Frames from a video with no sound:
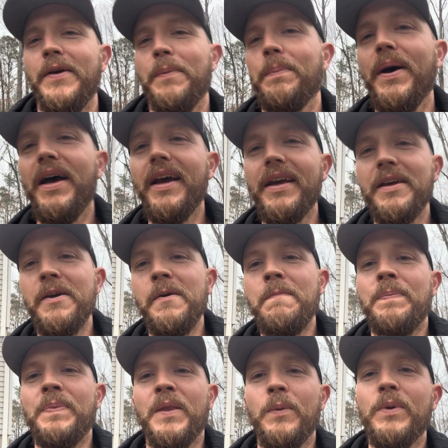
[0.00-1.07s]
but
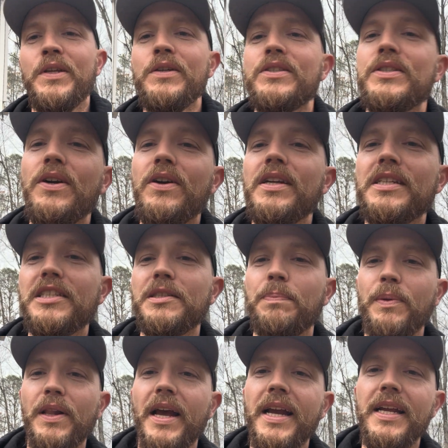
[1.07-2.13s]
when you start
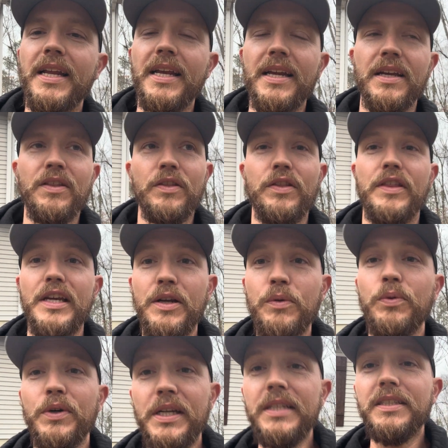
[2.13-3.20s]
explaining the
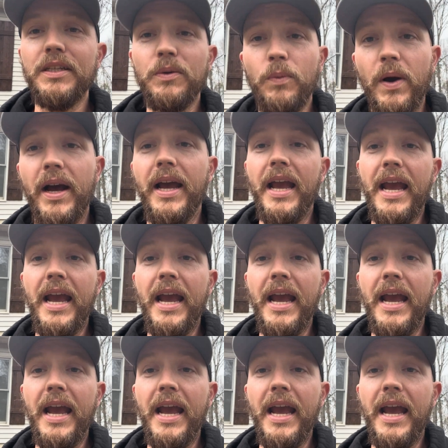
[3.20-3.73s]
reason why,